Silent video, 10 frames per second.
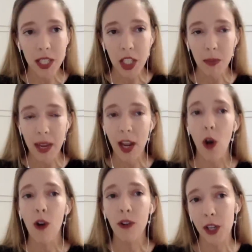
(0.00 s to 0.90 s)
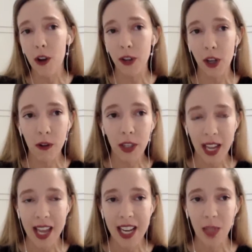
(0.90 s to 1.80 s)
Jinping over and over and over
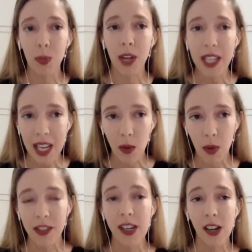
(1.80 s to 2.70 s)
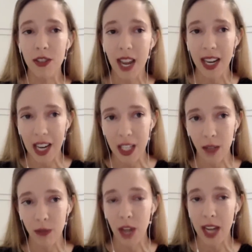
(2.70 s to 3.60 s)
again, is breaking with, decades
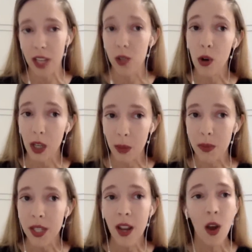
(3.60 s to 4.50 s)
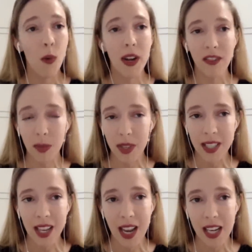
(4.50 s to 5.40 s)
of China's norms. One of them is
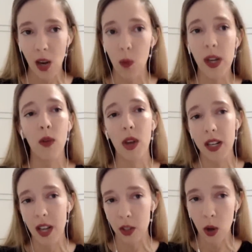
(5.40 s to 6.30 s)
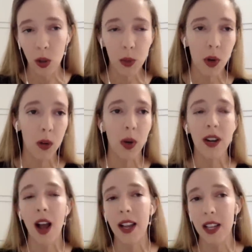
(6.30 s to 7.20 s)
saying, we don't want another Cold War. We're
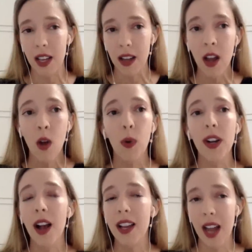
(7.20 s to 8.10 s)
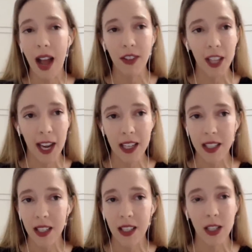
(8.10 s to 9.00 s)
not gonna have
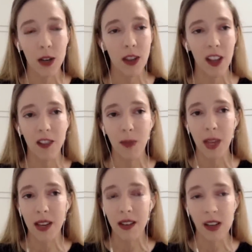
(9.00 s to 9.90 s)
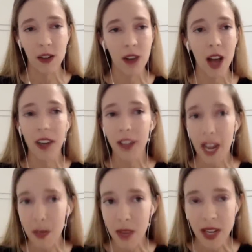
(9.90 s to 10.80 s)
alliances. They have been,
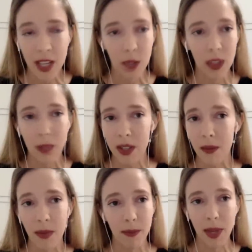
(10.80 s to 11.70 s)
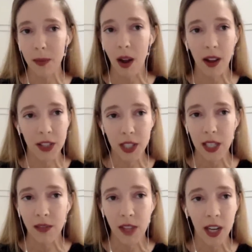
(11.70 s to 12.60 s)
non-alignment has really been a big policy
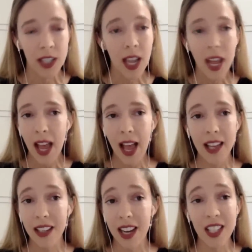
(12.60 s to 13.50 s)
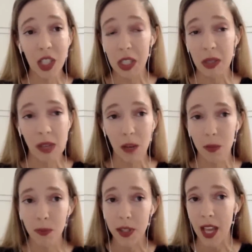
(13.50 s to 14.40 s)
of theirs. And he's just,
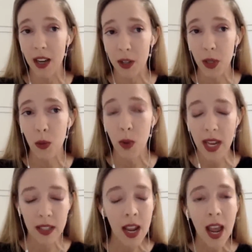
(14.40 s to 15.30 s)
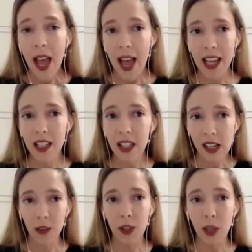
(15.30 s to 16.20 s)
put that all to the wind. And,
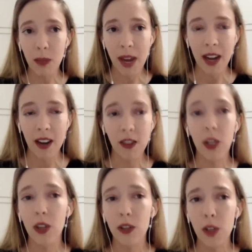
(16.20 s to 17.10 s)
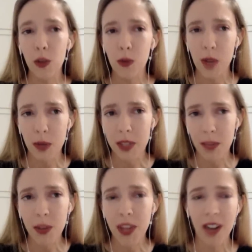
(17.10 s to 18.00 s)
if you compare, if you want to
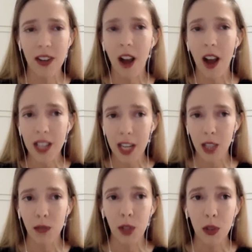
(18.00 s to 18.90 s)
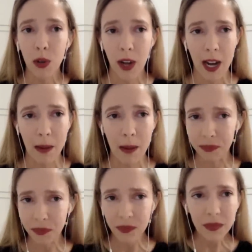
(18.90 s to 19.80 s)
put that in the context of Ukraine,
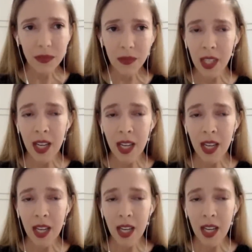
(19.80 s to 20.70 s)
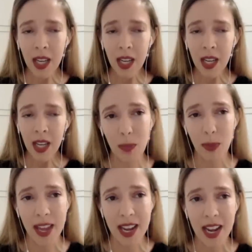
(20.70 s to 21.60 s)
I mean, that I think has
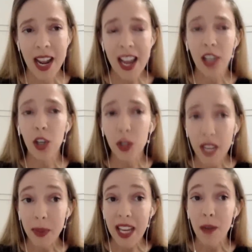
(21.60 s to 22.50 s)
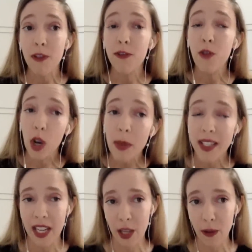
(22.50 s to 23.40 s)
been incredibly
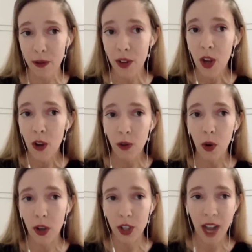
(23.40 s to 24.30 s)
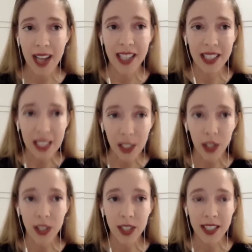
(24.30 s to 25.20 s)
informative for China's
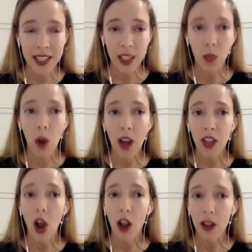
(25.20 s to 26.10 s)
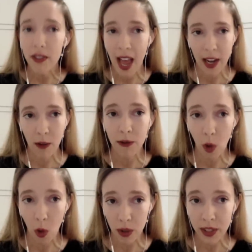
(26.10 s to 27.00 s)
leaders to watch all of that
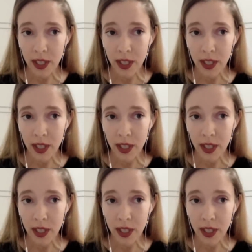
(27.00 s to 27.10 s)
unfold.